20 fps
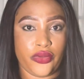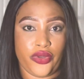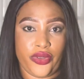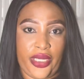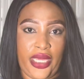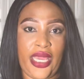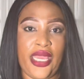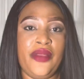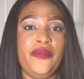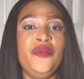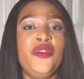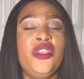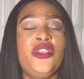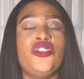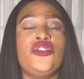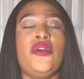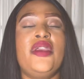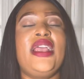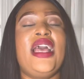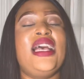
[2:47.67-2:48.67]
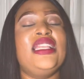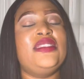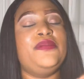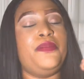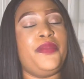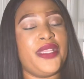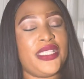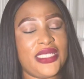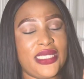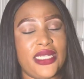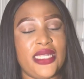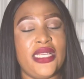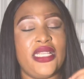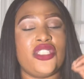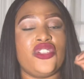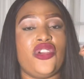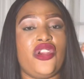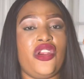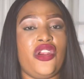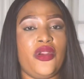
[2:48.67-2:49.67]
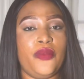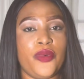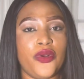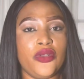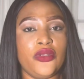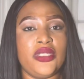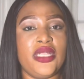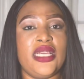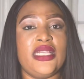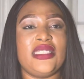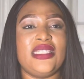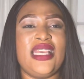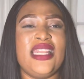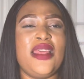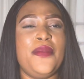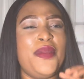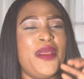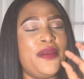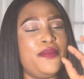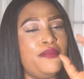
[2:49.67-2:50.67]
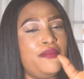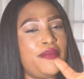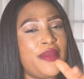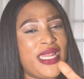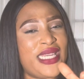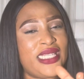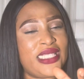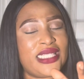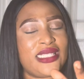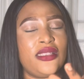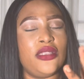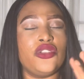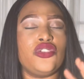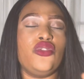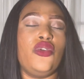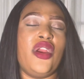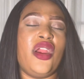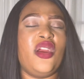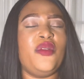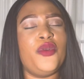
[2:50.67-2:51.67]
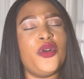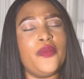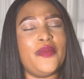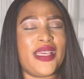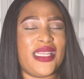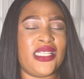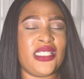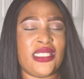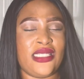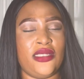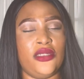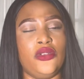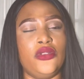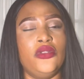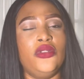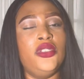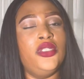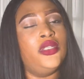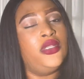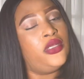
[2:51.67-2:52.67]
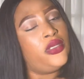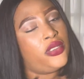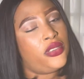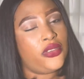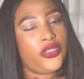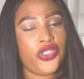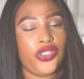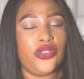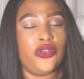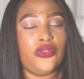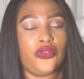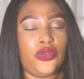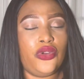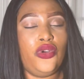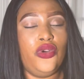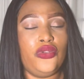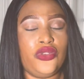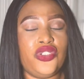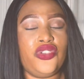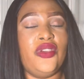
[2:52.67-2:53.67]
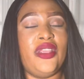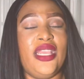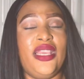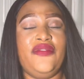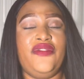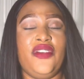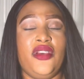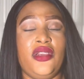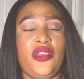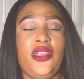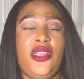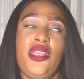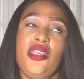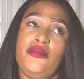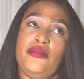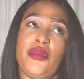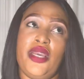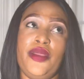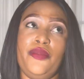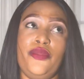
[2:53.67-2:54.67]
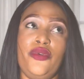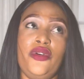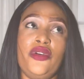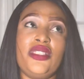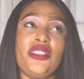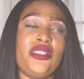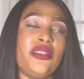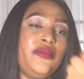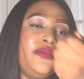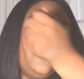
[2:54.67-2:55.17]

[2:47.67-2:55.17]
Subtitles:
Okay, so it has bitterness, herbalness, and a bit medicinal. So herbal, medicinal, you know, go together in my books.